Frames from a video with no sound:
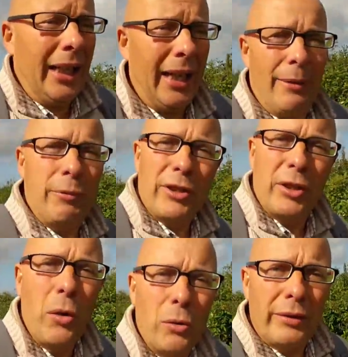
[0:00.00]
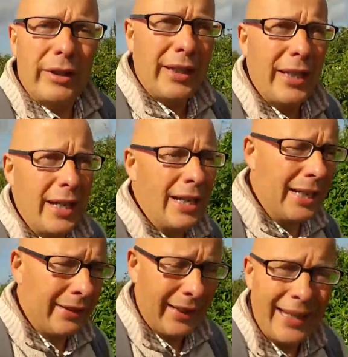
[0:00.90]
uh, was called the,
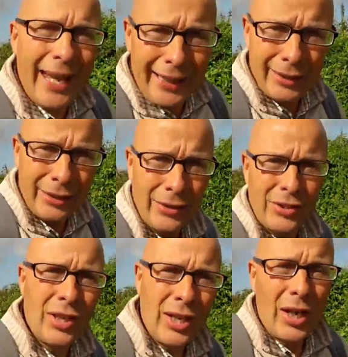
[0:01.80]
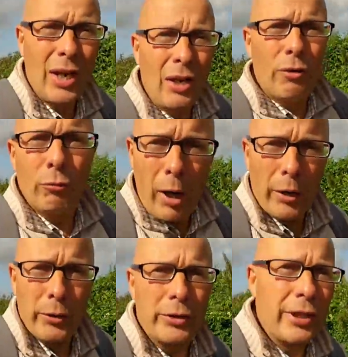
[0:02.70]
the King's
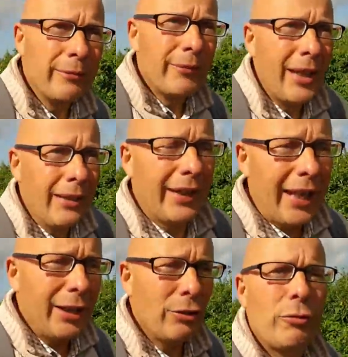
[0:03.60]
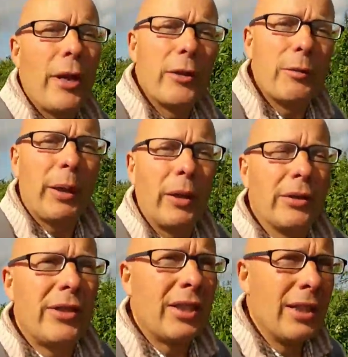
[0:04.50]
Road. The King's Road
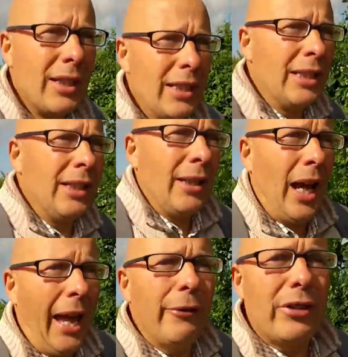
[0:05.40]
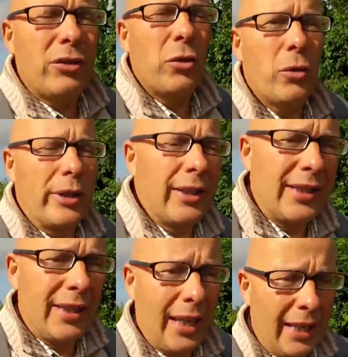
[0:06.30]
because our story
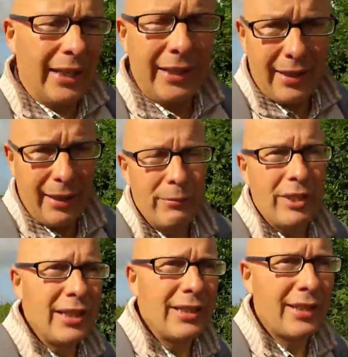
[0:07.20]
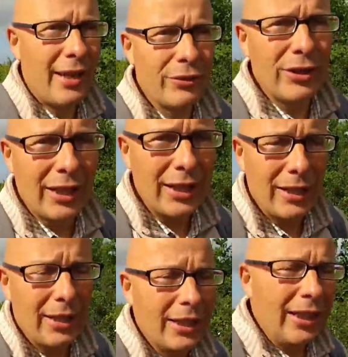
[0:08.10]
is in seventeen seventy
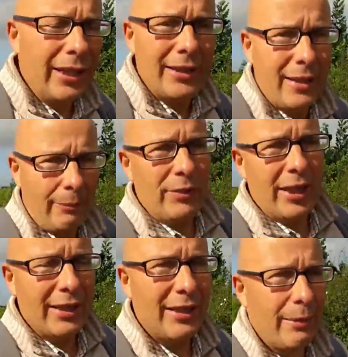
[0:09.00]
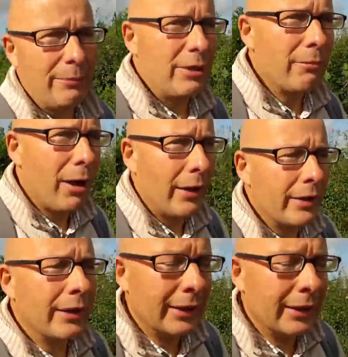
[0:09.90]
and seventeen seventy-one.